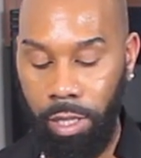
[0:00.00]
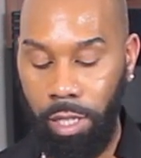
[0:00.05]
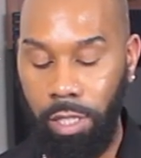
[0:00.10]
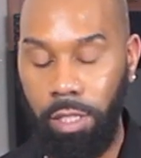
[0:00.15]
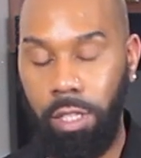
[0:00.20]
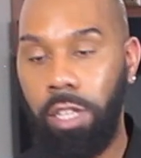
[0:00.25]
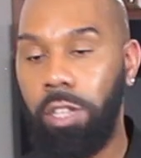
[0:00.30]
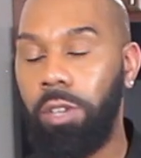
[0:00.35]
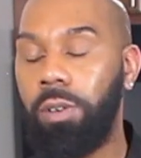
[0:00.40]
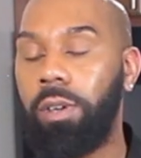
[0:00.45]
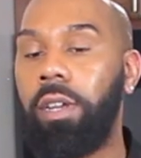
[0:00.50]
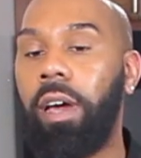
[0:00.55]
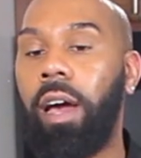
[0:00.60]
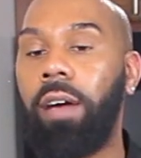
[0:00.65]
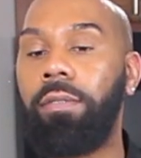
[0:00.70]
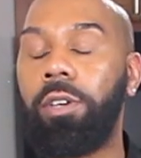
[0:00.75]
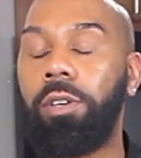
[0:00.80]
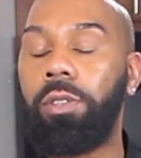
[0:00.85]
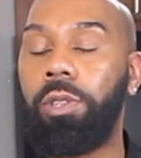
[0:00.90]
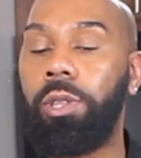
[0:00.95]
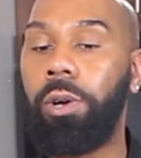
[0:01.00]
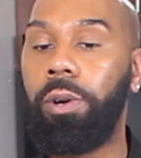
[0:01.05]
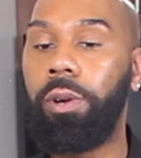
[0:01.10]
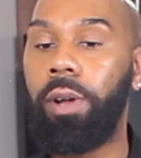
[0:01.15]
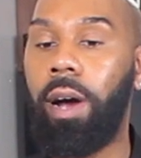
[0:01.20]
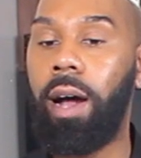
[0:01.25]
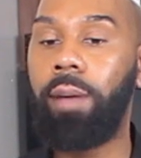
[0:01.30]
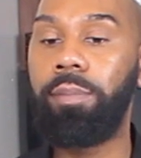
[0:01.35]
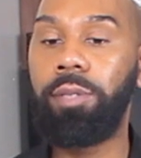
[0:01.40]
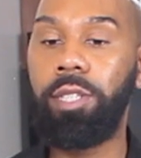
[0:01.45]
and then you can have your third
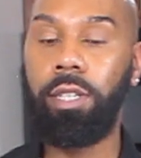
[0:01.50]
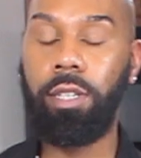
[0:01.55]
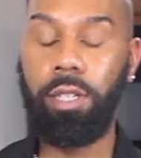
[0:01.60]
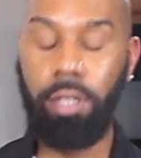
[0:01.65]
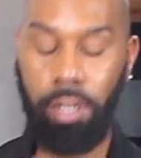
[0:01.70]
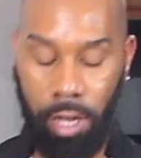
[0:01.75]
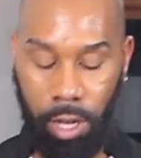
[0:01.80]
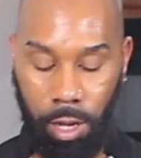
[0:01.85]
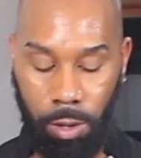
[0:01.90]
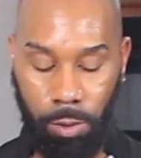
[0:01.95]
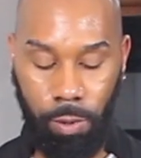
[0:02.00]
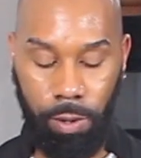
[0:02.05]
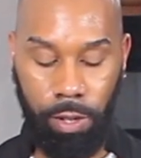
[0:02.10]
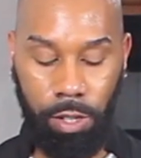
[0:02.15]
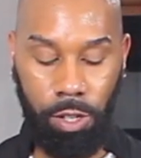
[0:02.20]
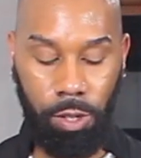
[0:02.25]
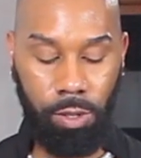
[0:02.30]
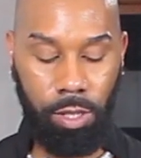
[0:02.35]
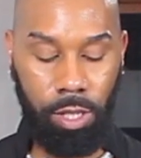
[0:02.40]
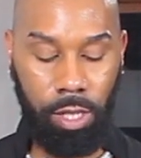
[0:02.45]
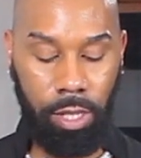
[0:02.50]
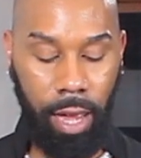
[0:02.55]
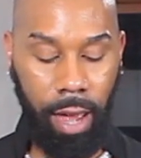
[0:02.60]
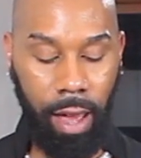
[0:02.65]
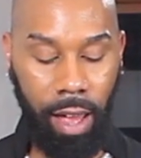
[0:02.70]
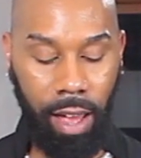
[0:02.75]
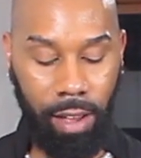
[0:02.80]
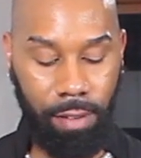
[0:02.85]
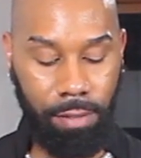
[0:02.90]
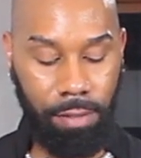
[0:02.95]
option where you just
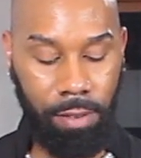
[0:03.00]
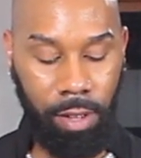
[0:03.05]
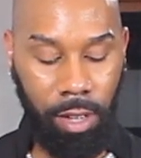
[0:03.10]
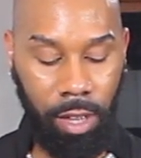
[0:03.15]
have